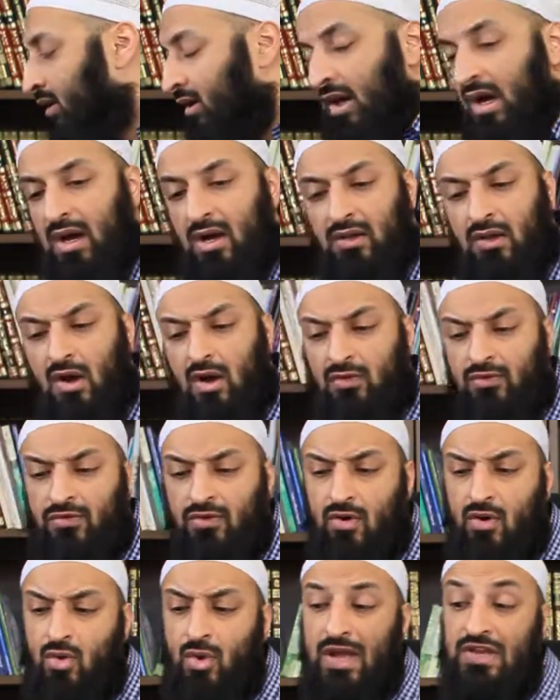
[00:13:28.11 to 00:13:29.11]

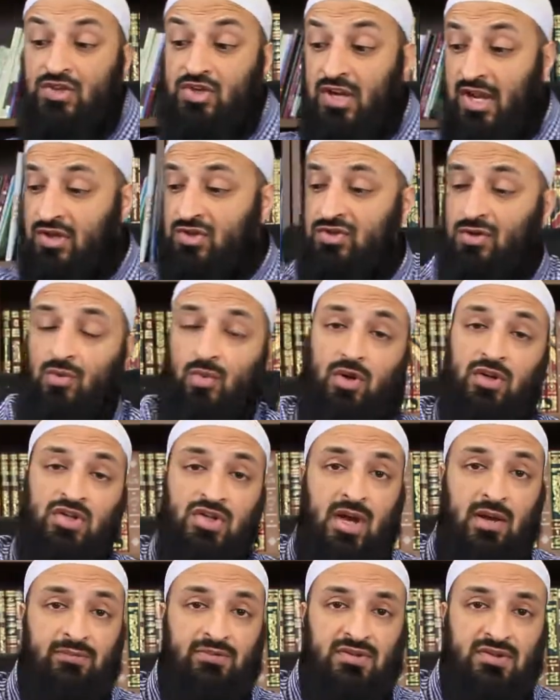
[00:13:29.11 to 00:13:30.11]
Also, educational
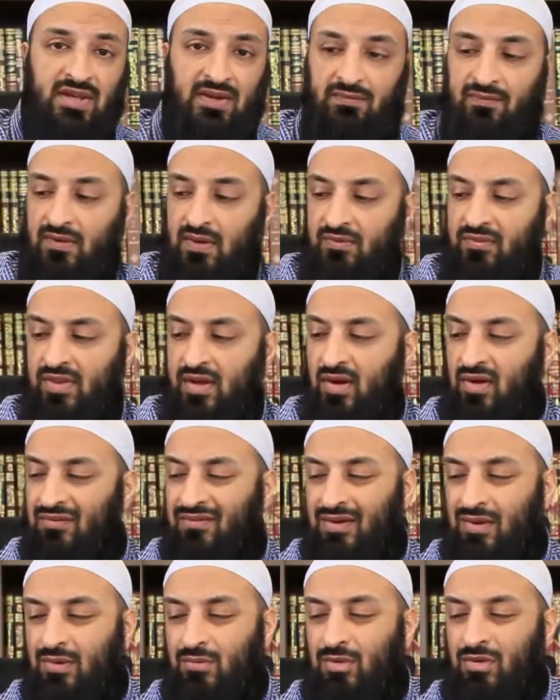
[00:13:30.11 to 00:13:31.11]
workshops, if they're
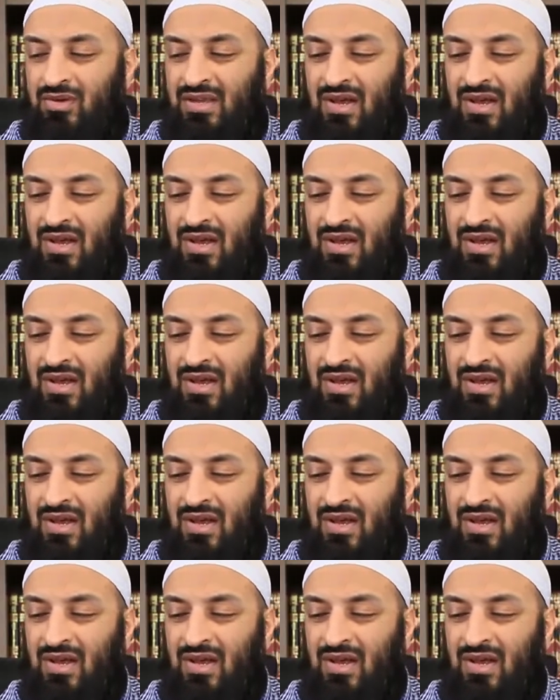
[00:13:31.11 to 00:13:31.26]
available.